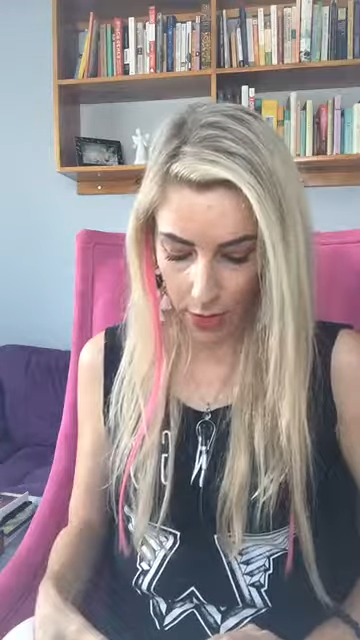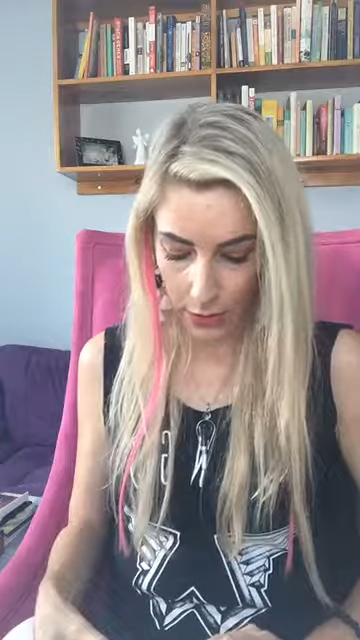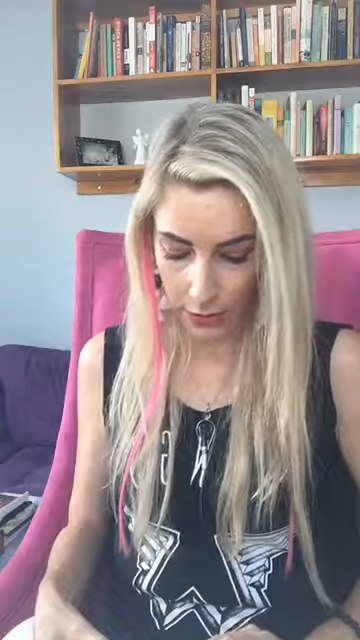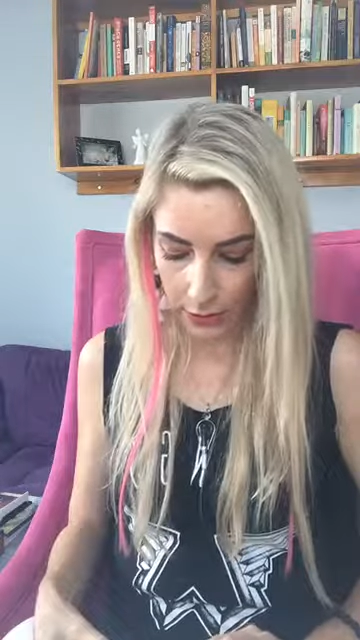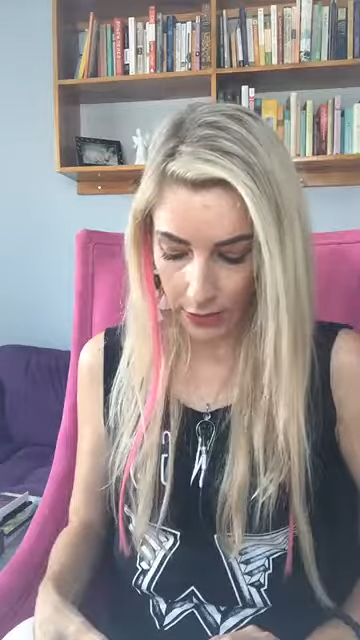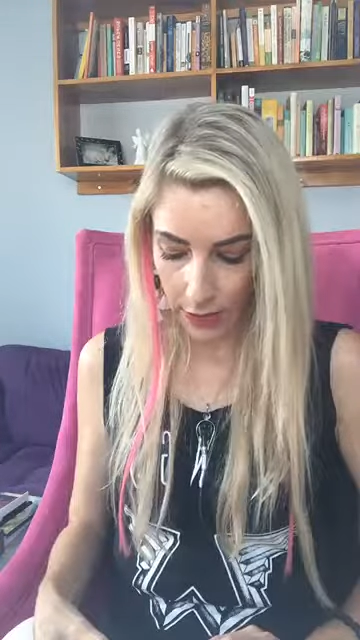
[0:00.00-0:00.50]

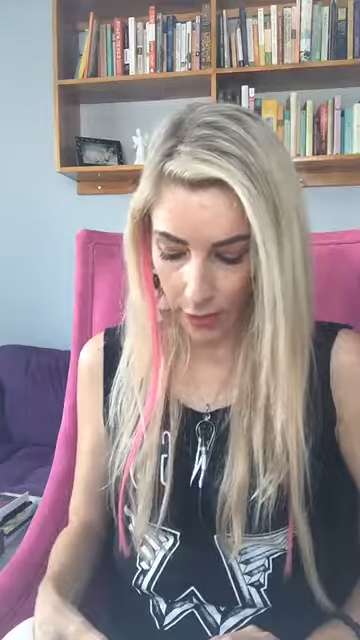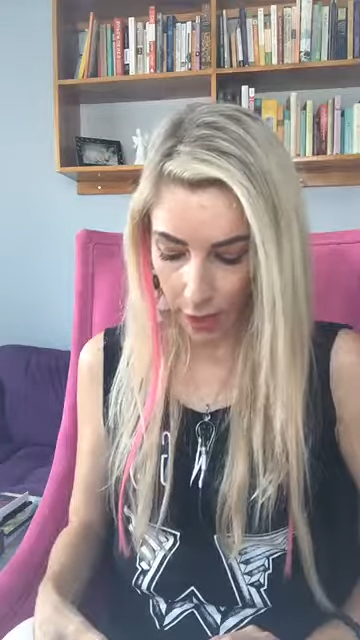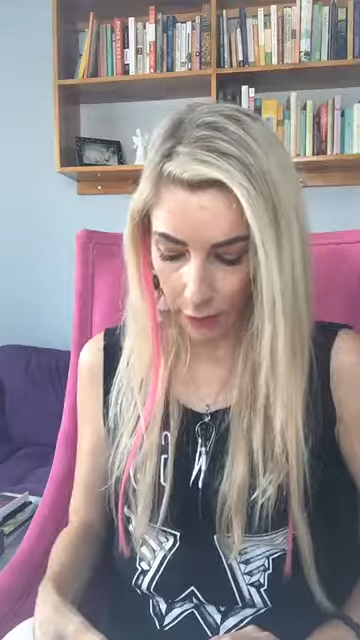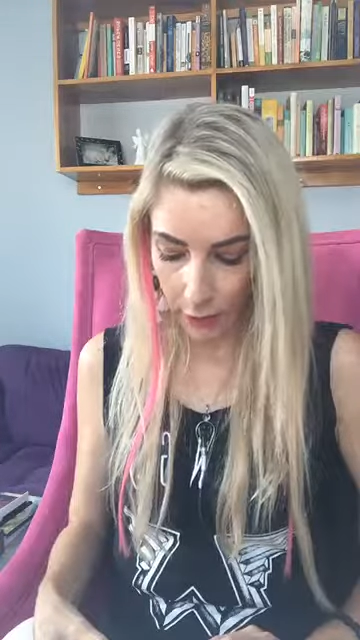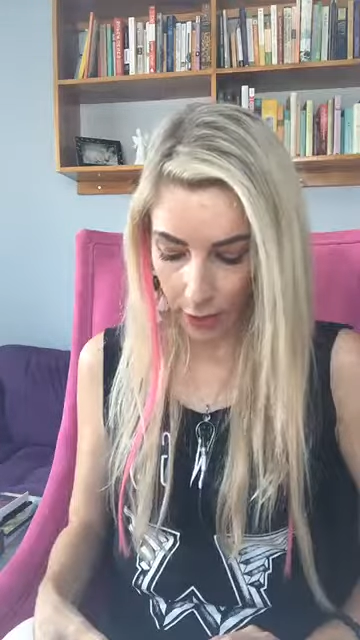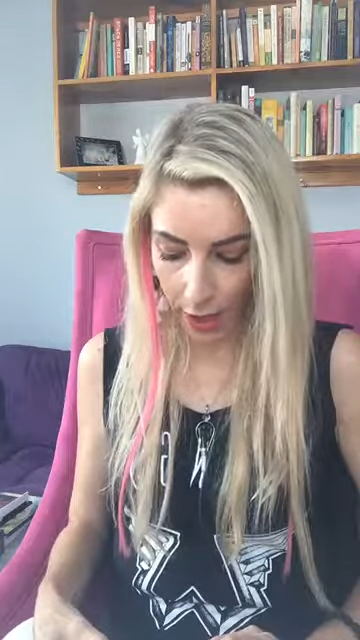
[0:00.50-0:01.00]
until they
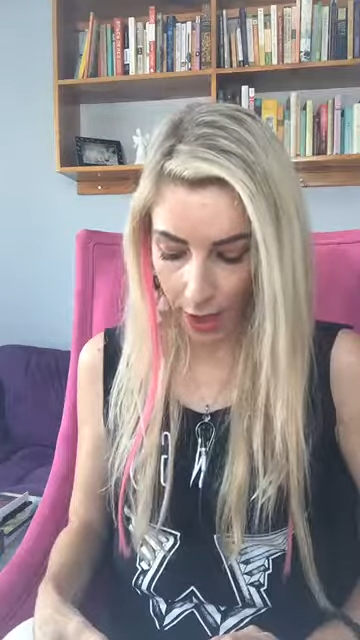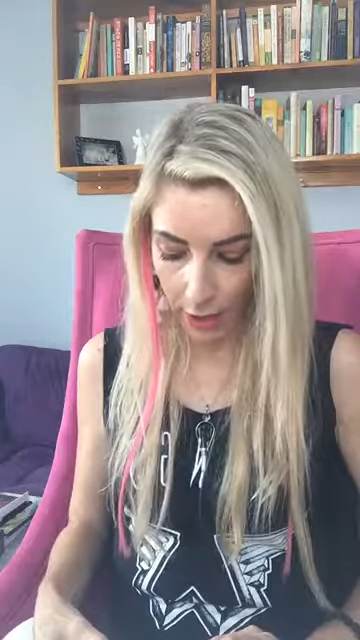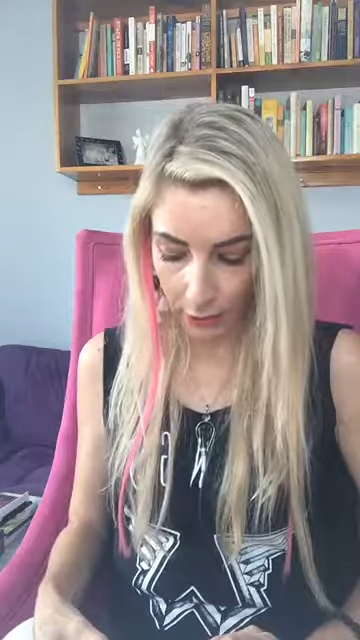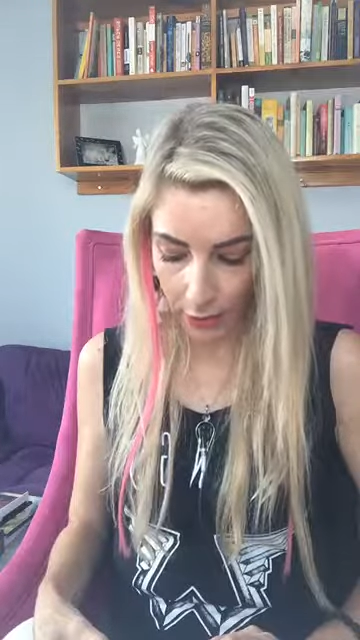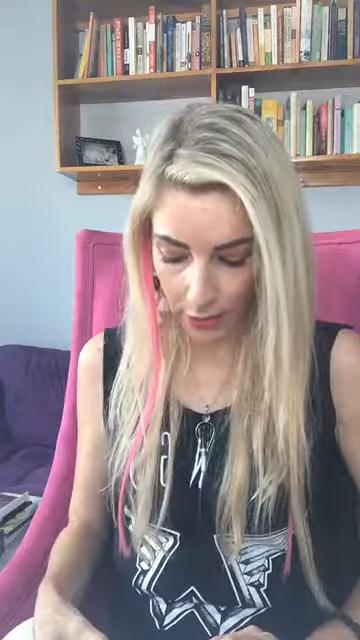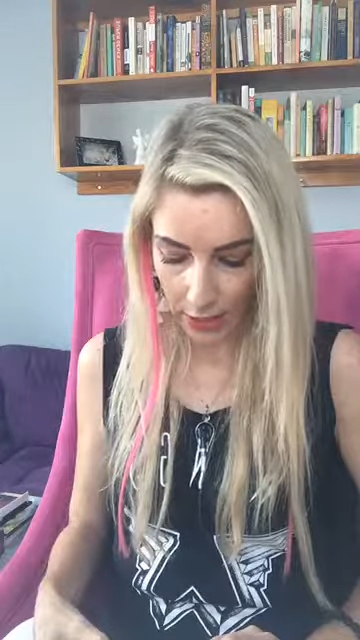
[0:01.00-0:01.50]
cover
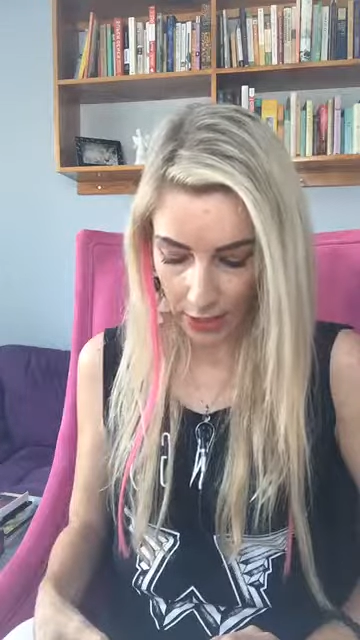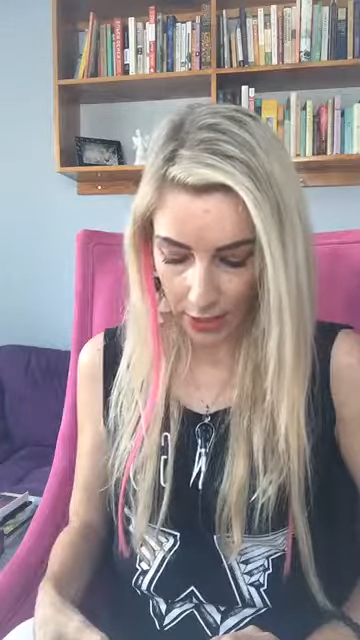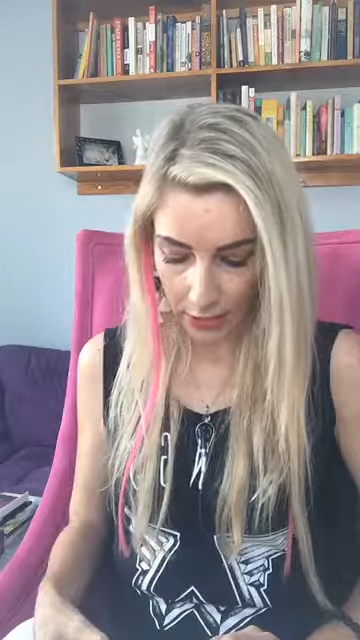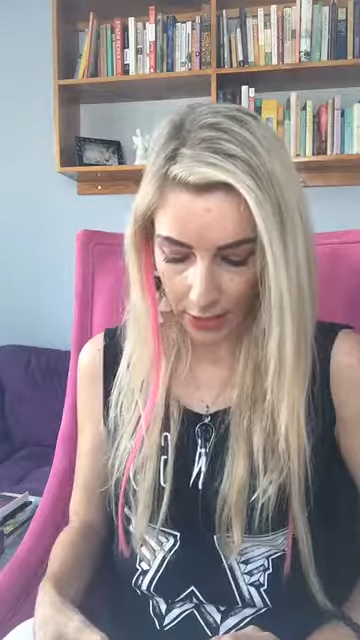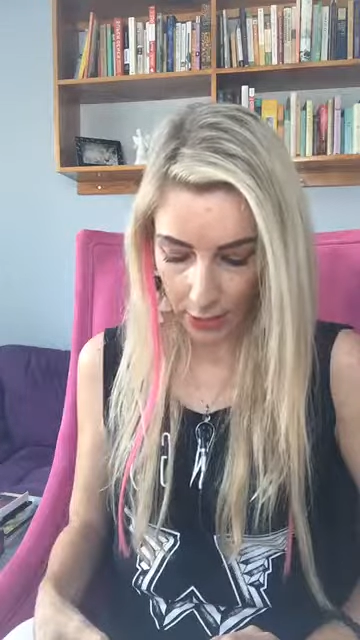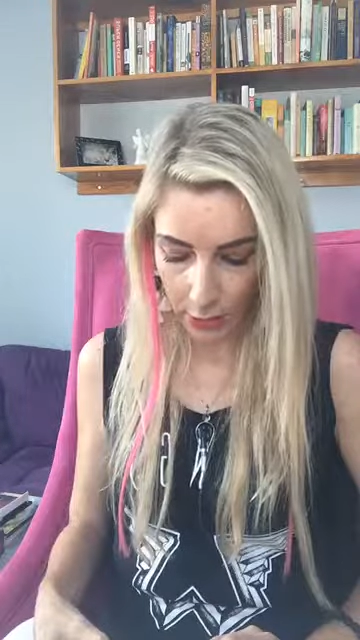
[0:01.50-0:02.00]

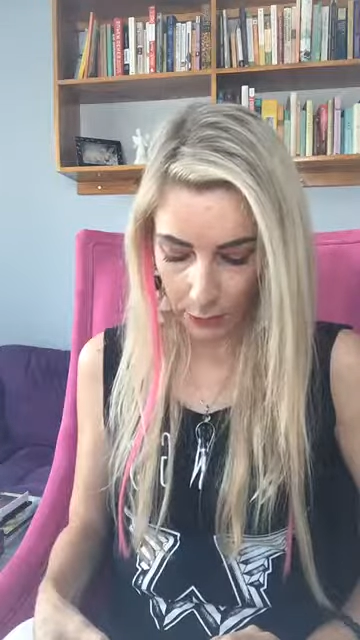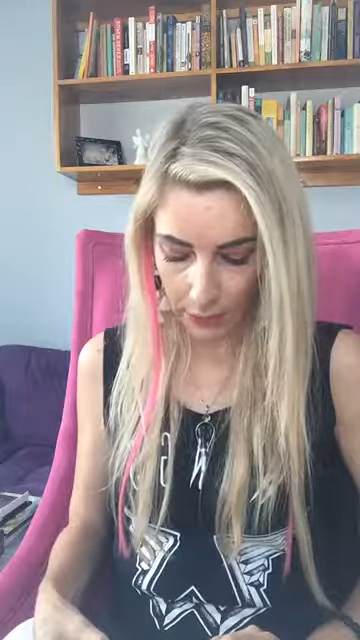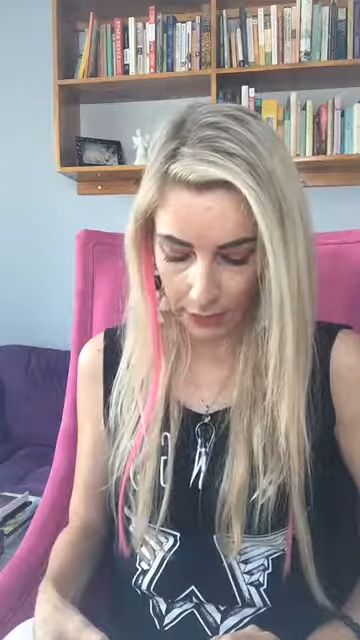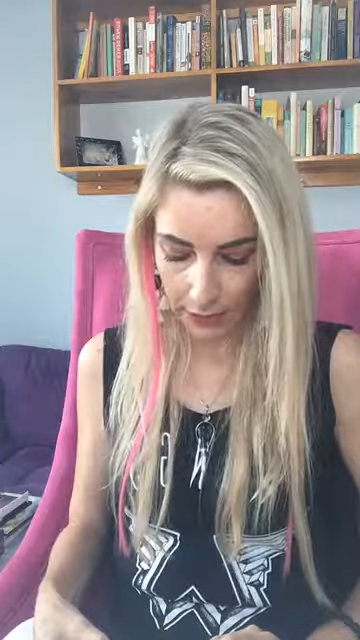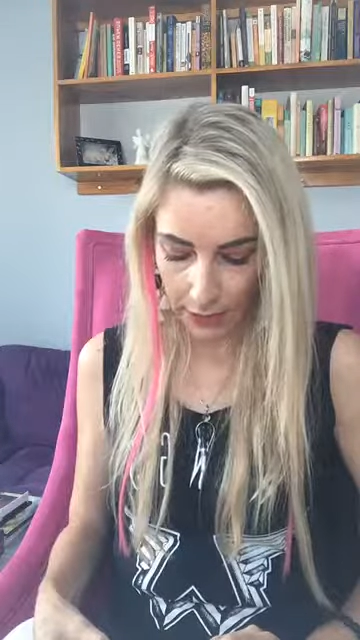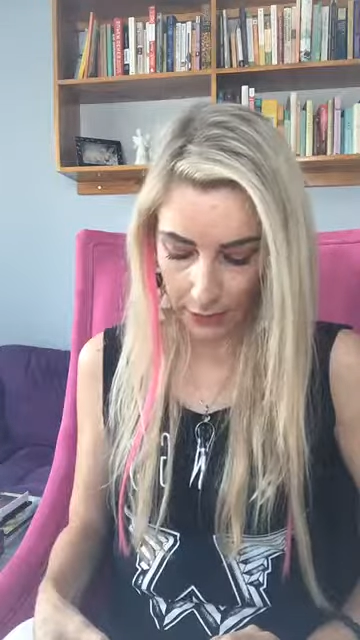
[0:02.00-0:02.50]
everything that you
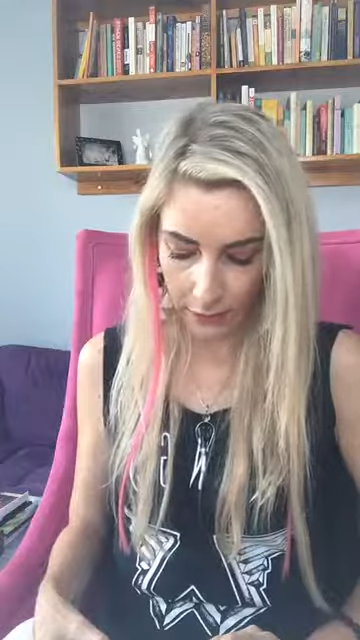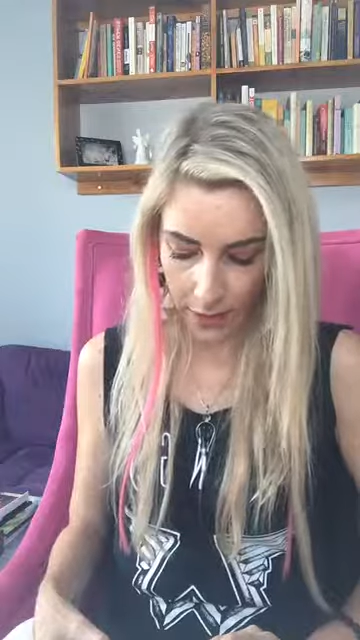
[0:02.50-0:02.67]
perceive